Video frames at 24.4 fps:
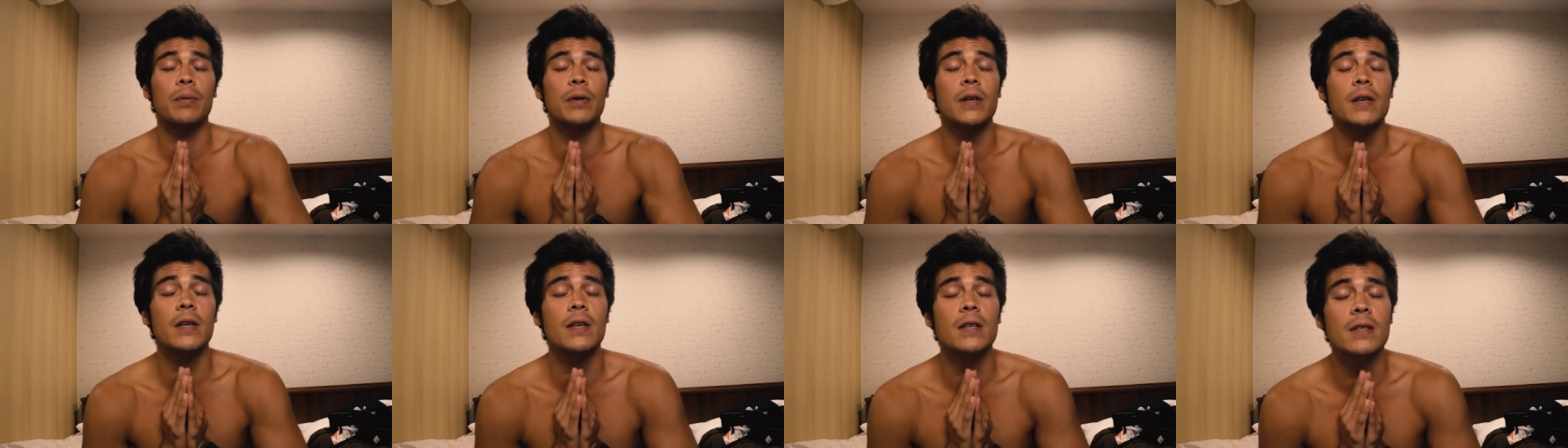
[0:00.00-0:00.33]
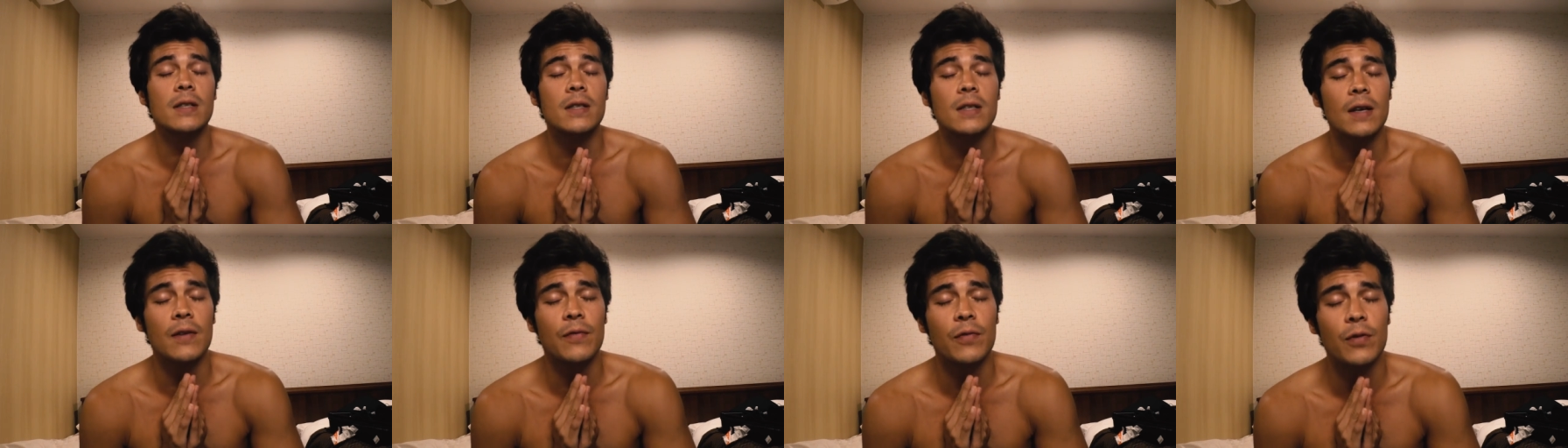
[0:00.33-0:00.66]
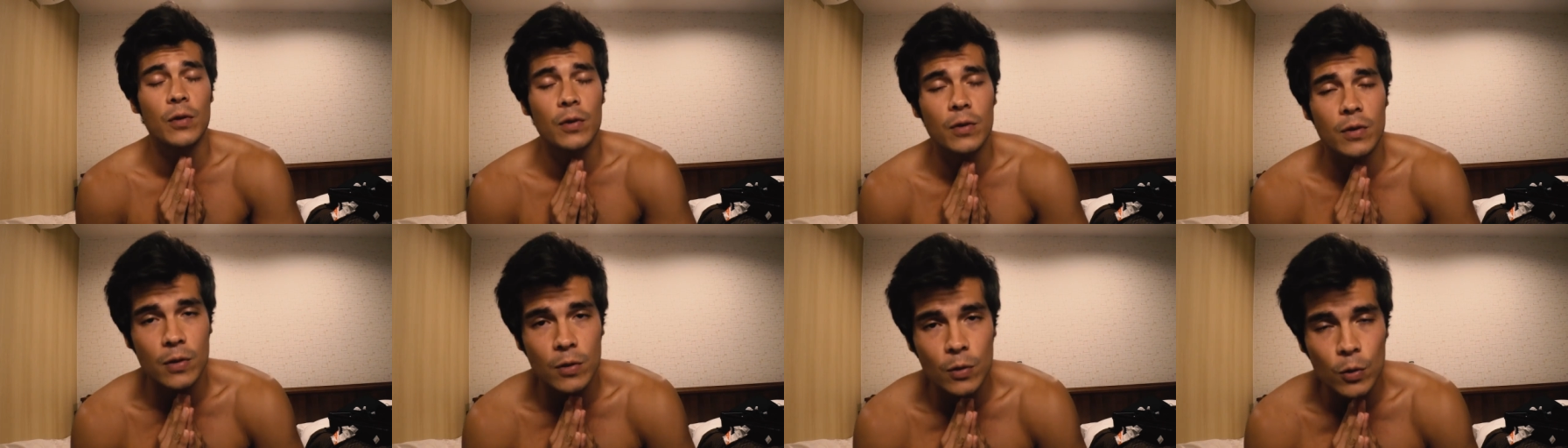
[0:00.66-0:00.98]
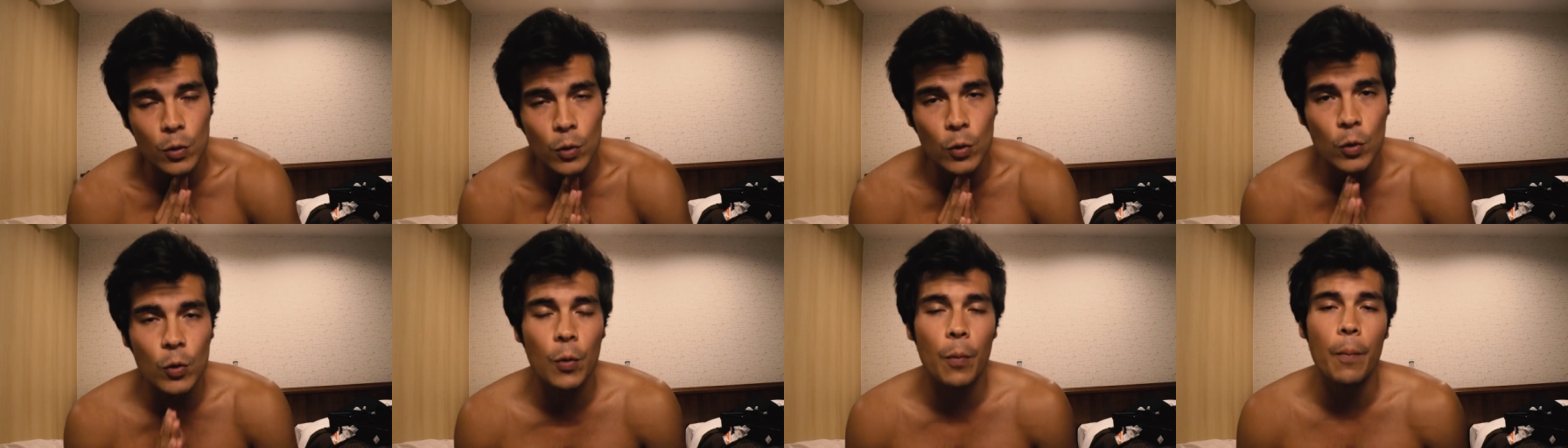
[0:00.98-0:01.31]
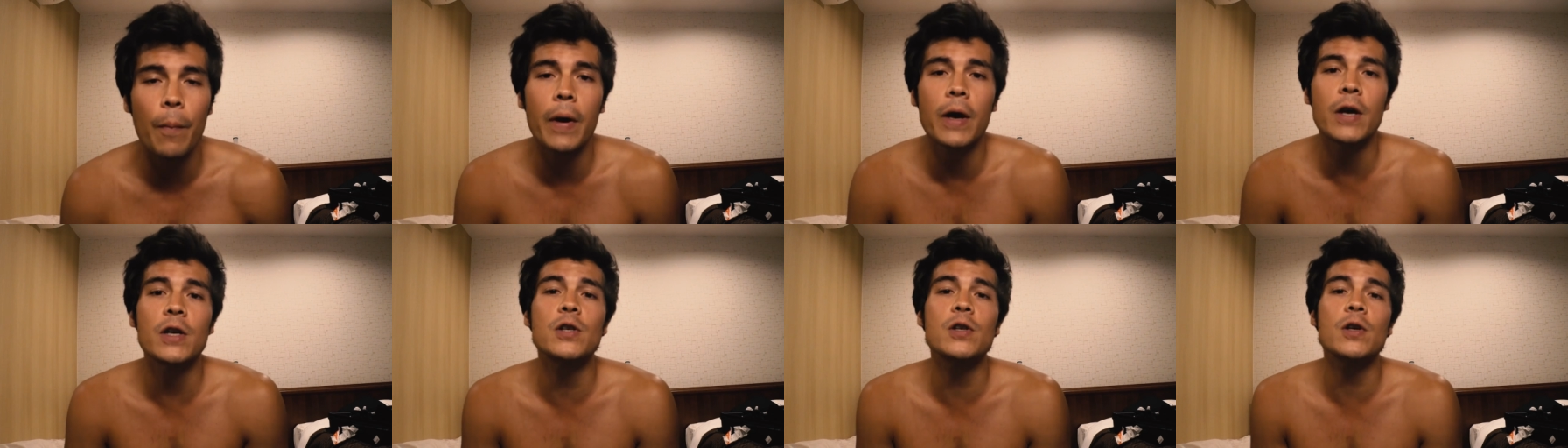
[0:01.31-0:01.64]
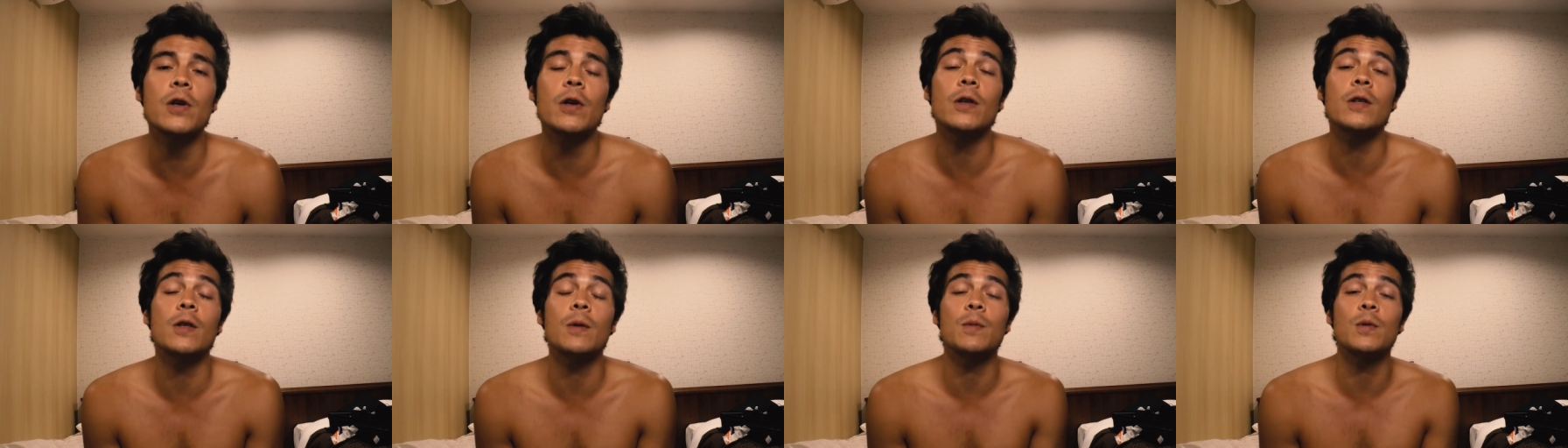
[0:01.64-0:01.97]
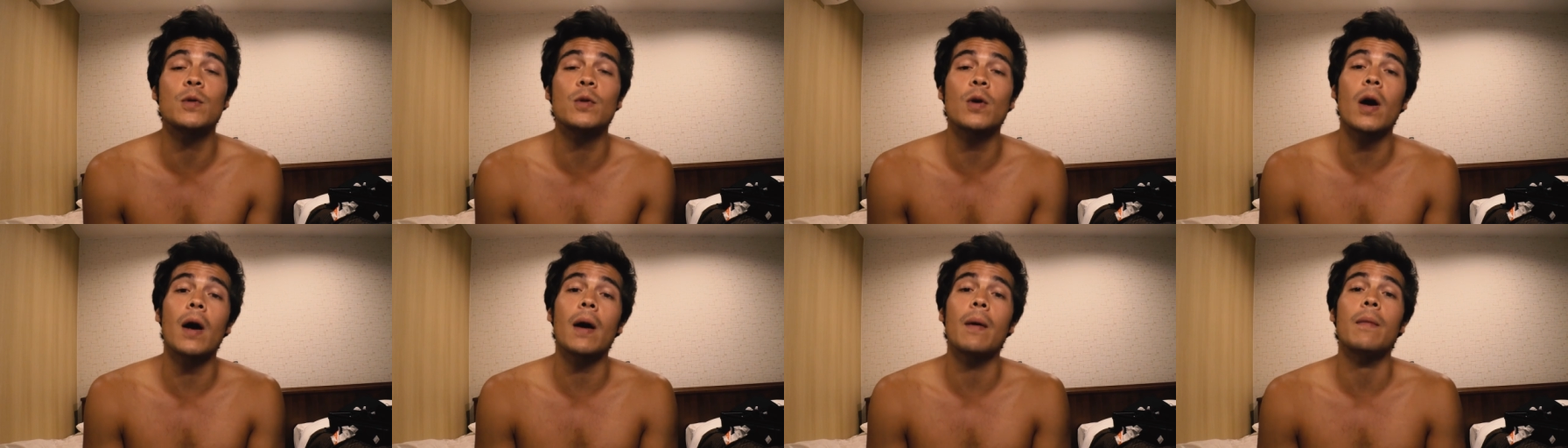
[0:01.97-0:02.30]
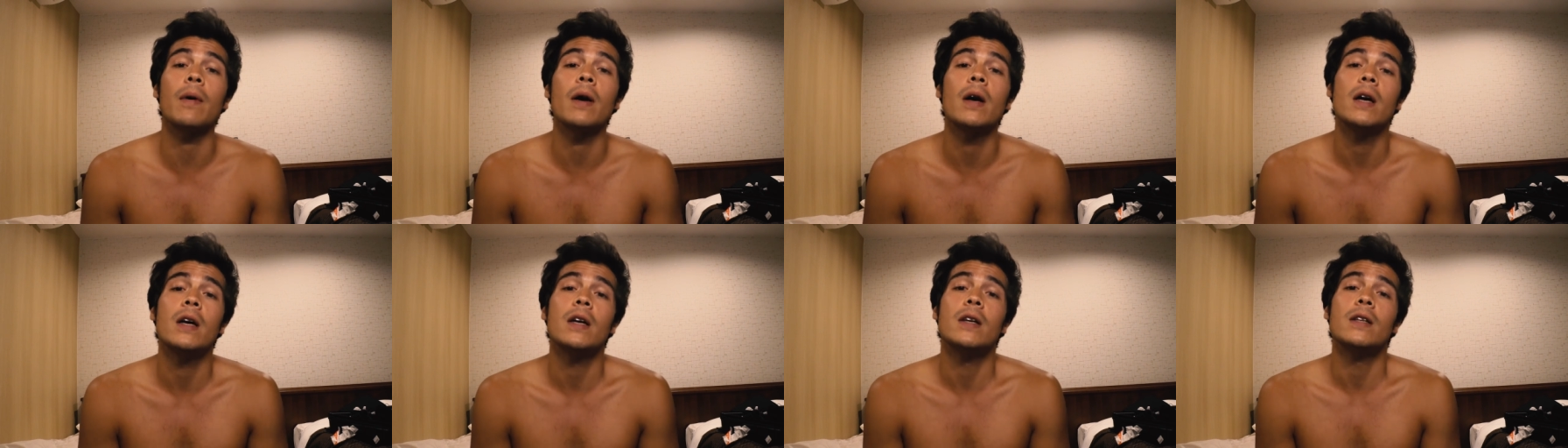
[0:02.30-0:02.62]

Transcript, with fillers: Please, if you do, make sure to subscribe